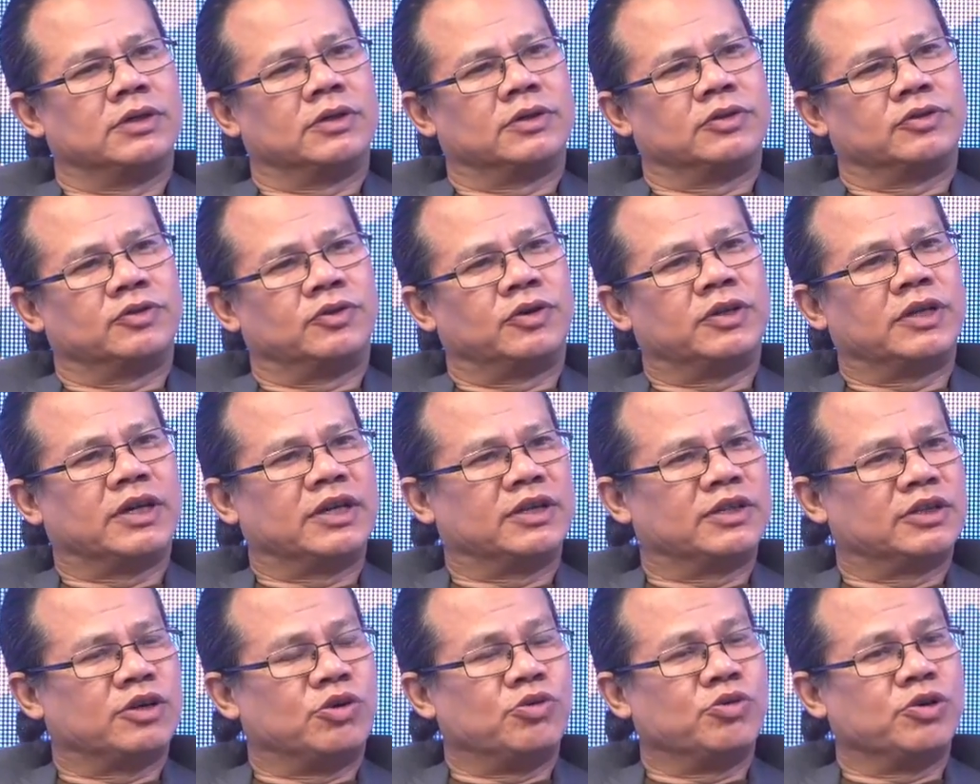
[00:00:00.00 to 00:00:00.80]
So
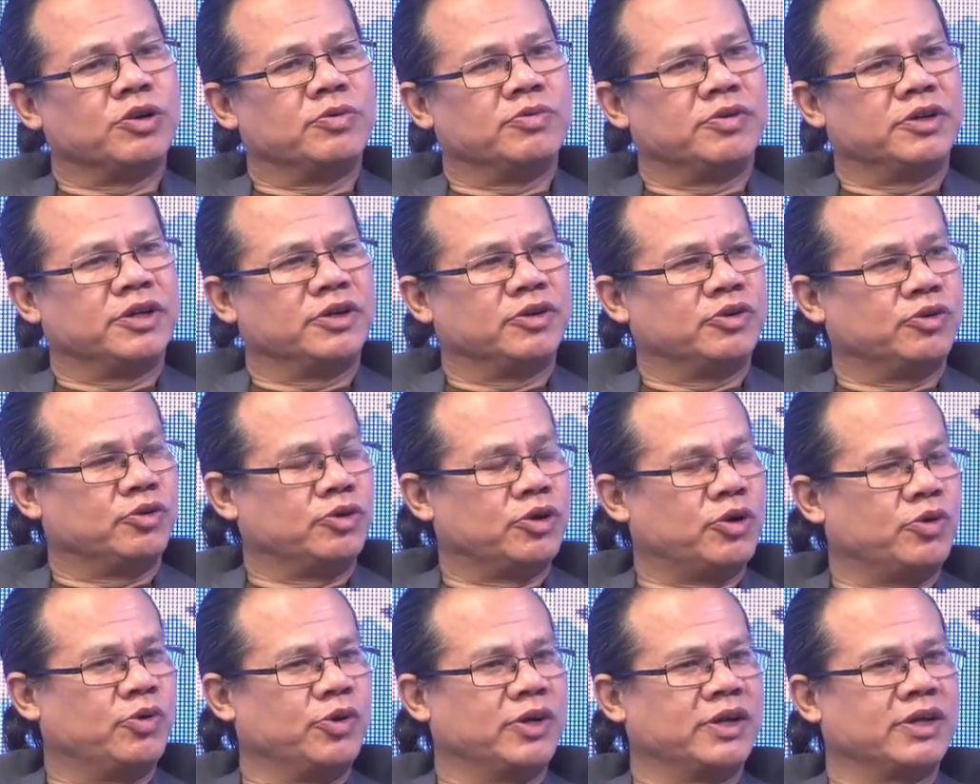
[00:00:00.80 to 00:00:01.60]
then, tau hibane Root
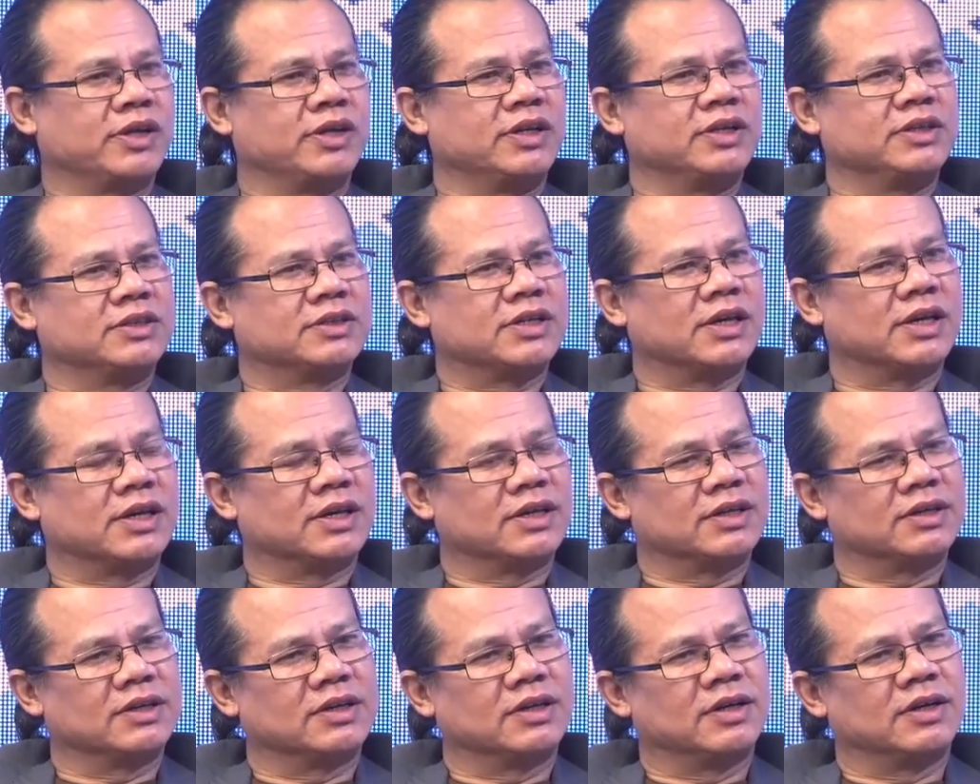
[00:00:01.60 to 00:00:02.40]
Awakening se.
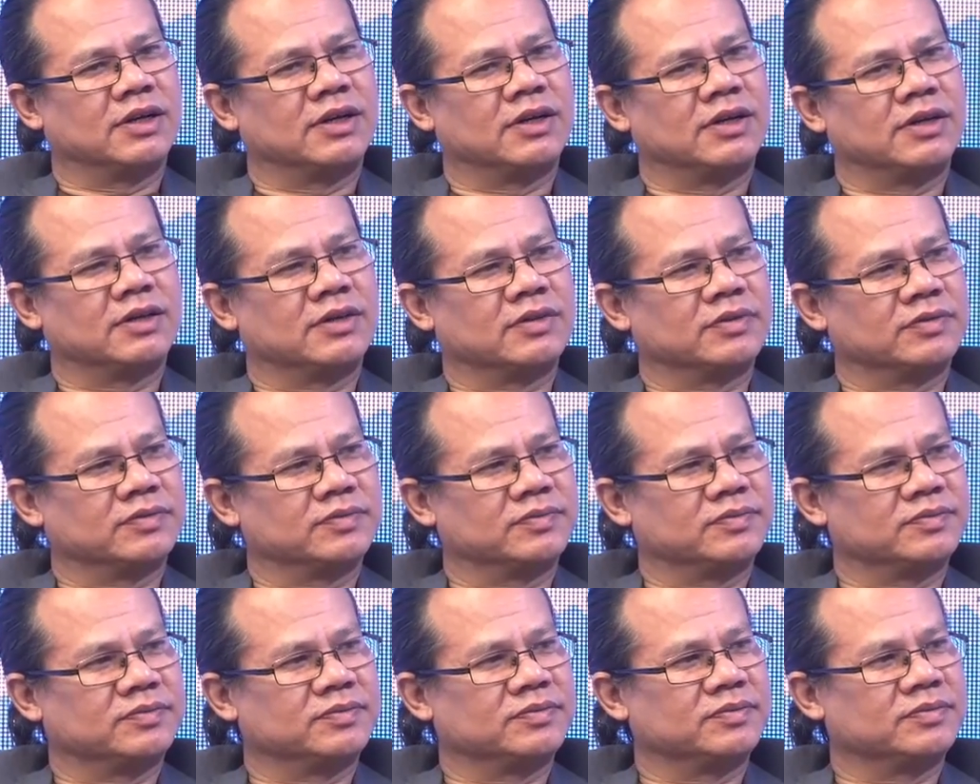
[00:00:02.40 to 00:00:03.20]
That that
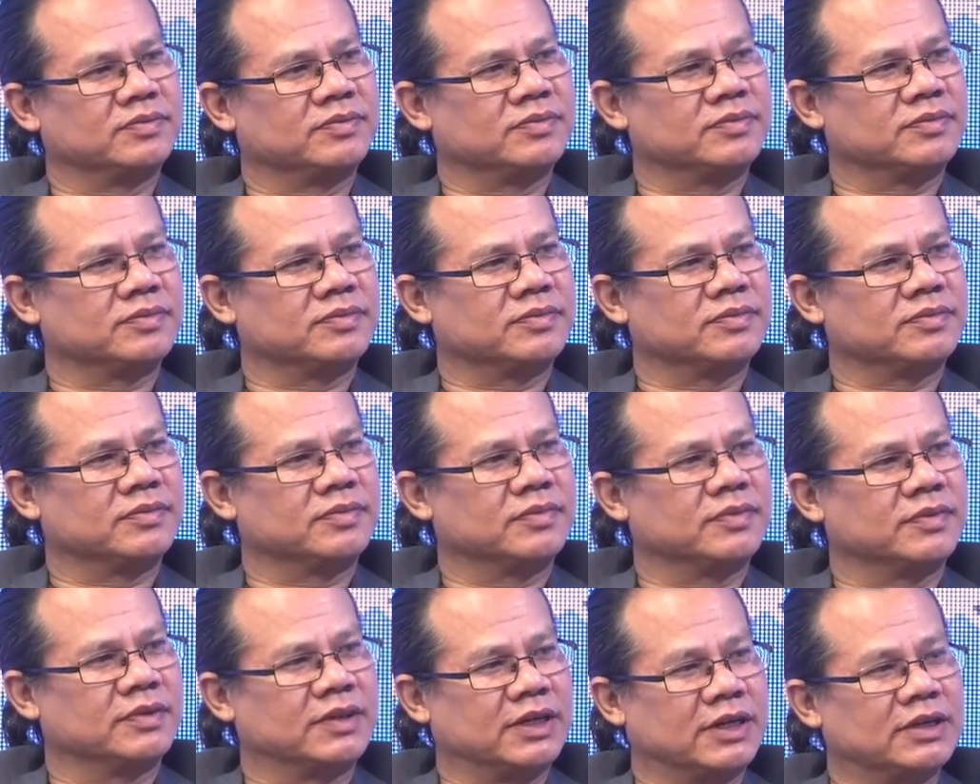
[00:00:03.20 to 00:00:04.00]
become your. Uh,
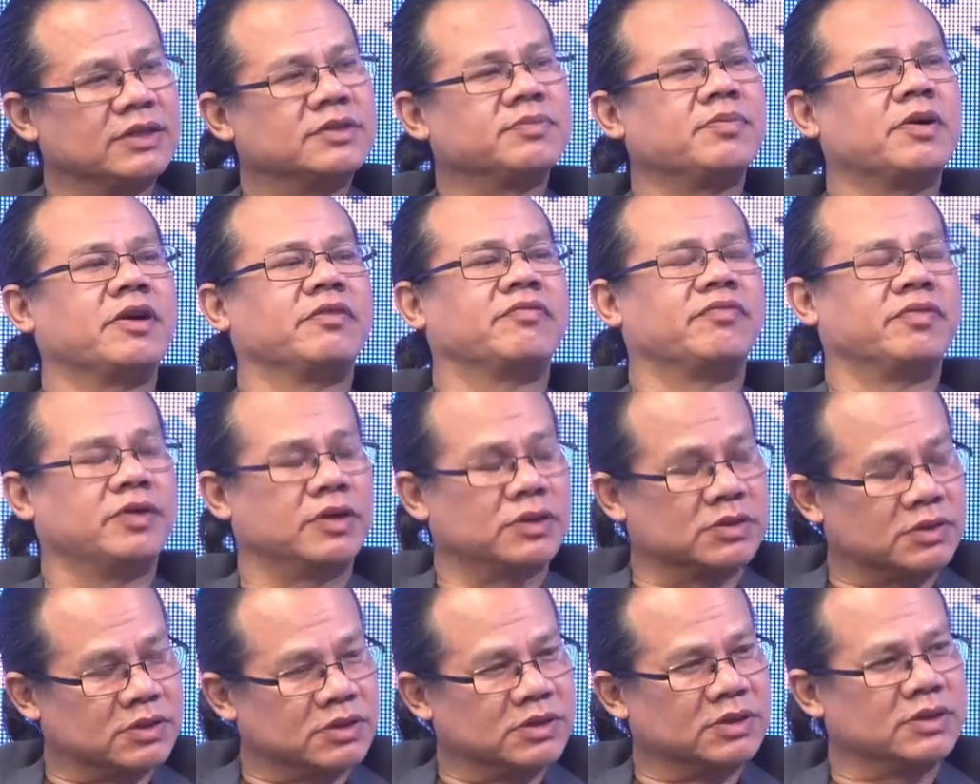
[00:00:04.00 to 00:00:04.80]
that debut, is my debut,
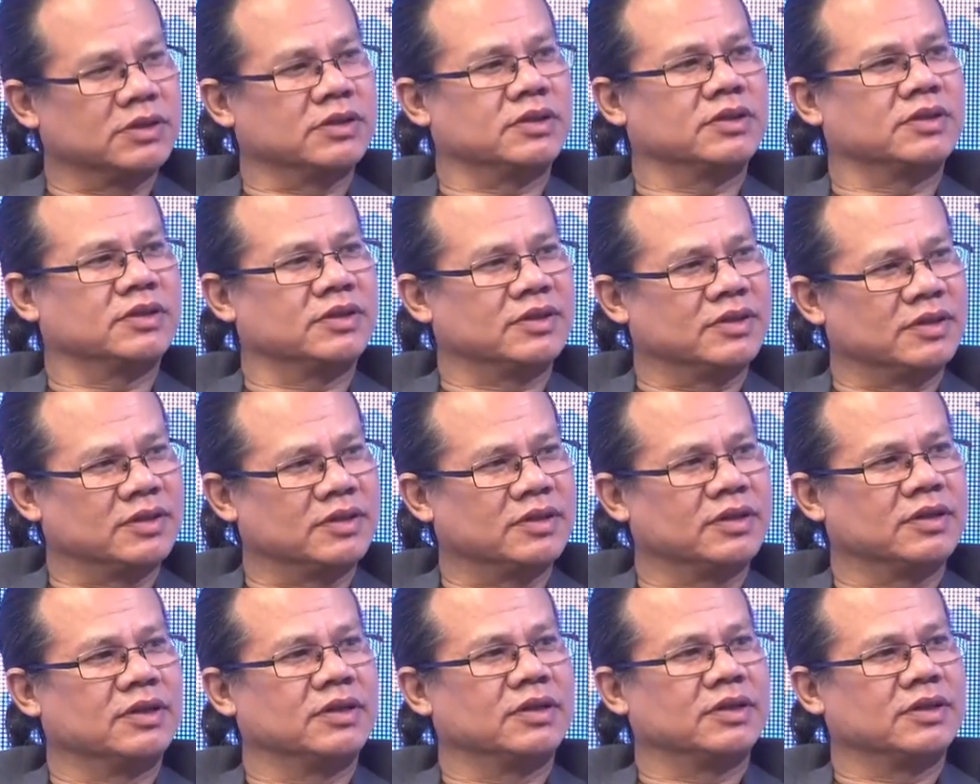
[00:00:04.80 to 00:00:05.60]
first debut in
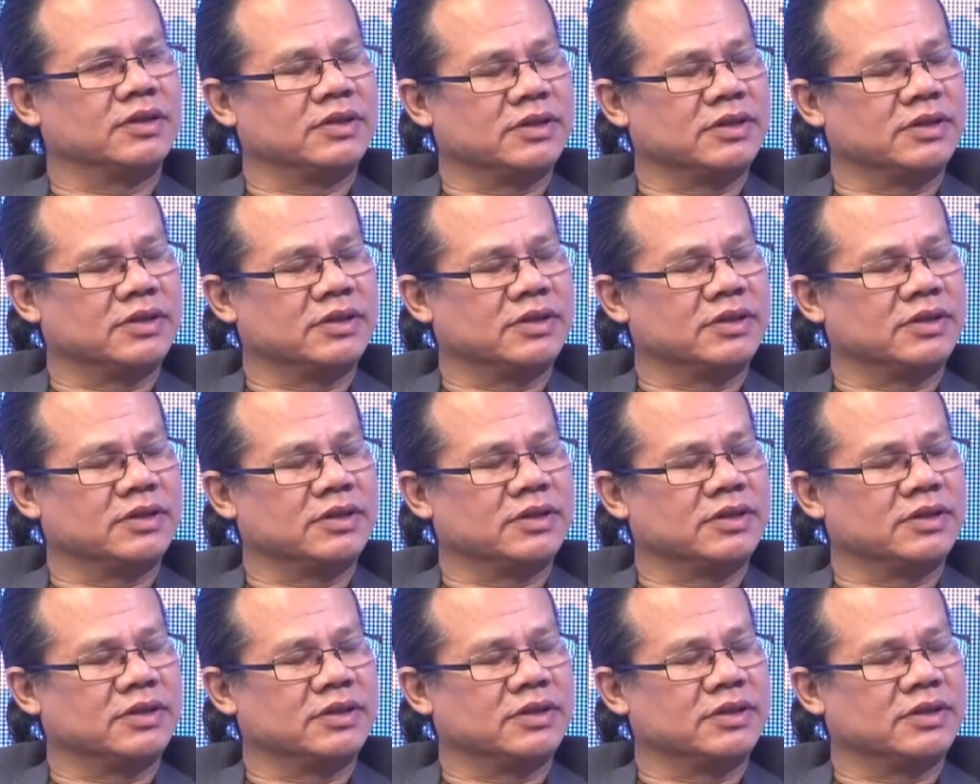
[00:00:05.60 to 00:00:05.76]
indie film.